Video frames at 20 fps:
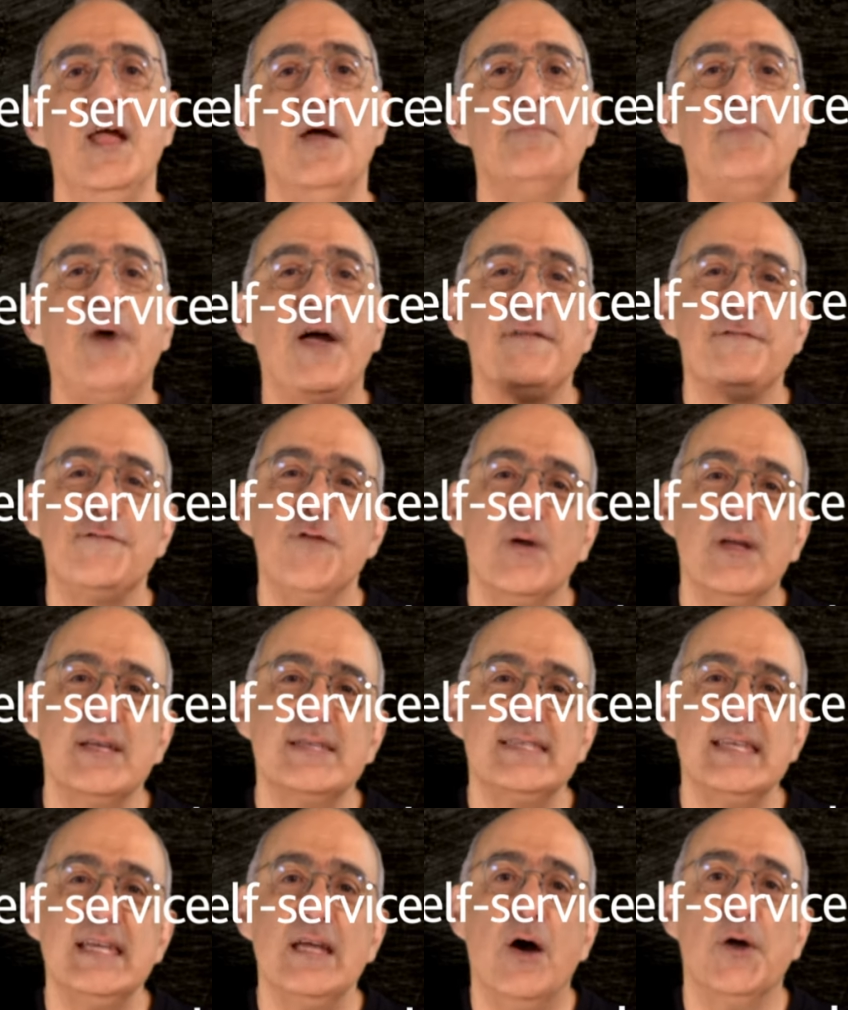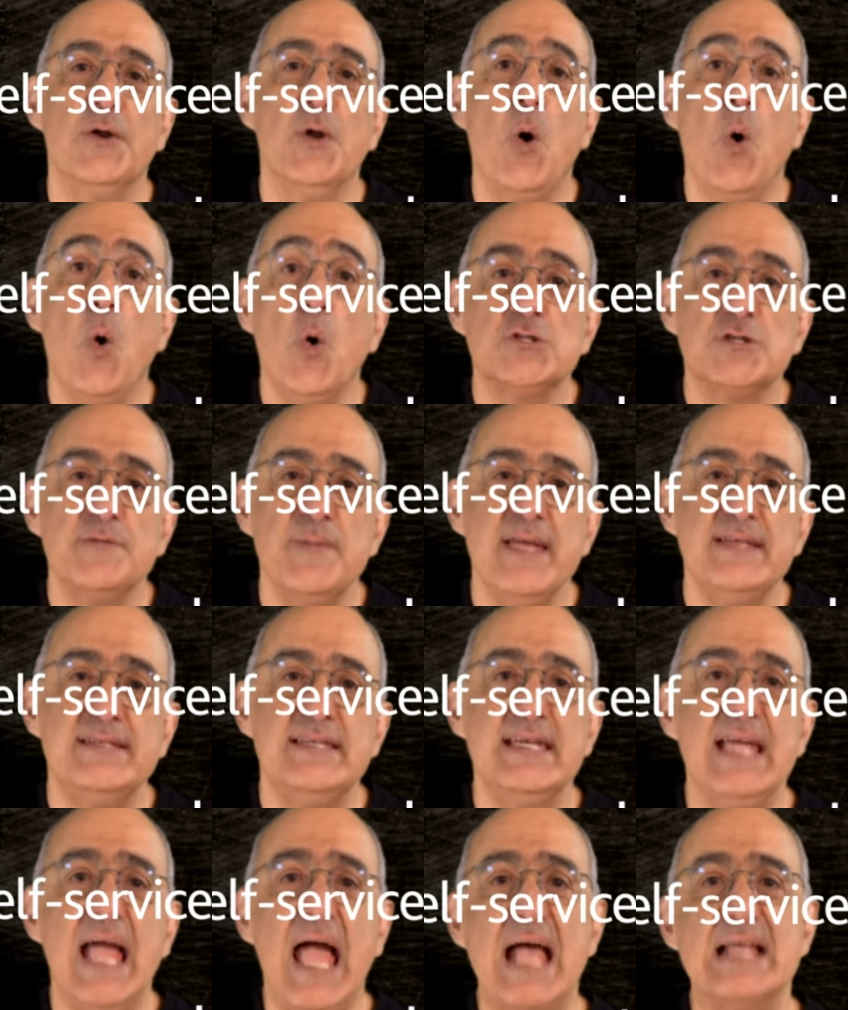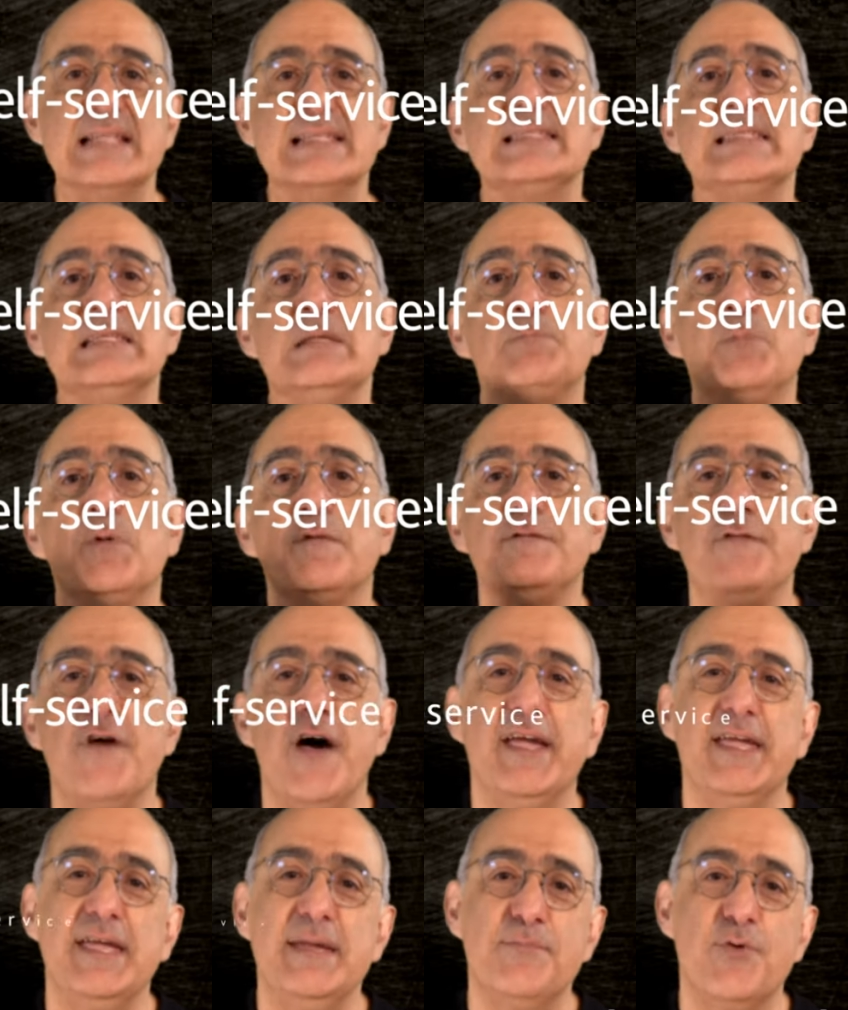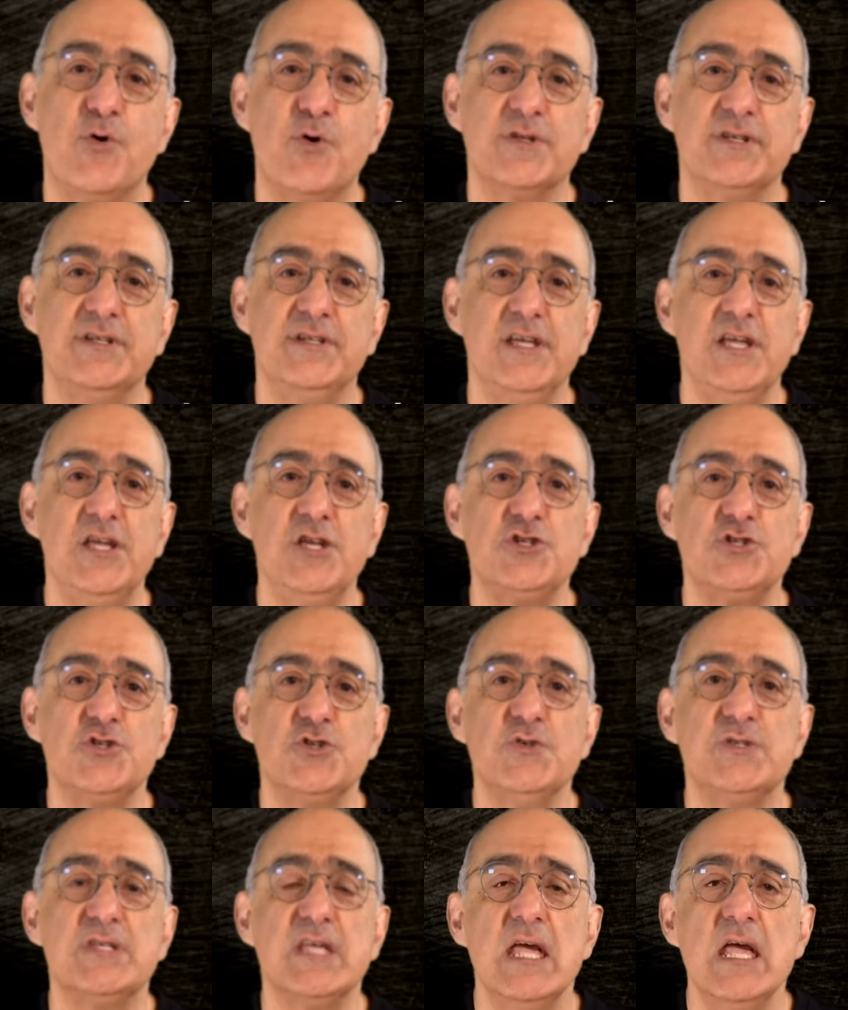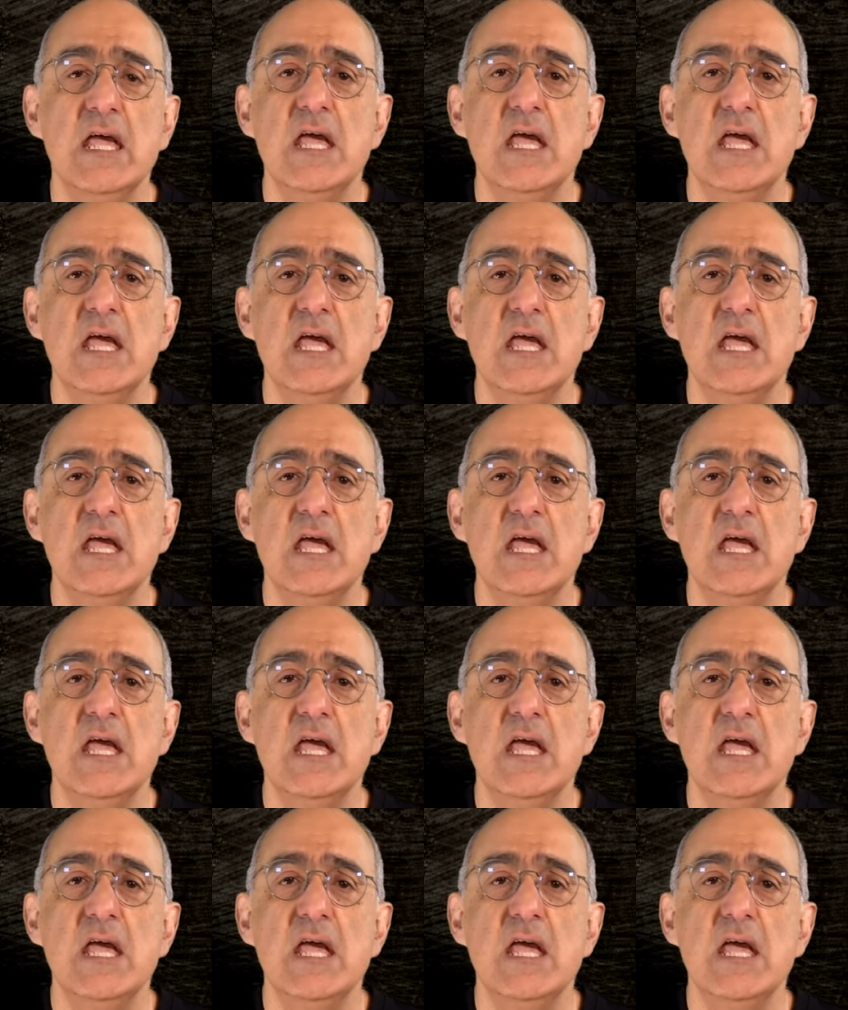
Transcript: By focusing on automating and simplifying important issues,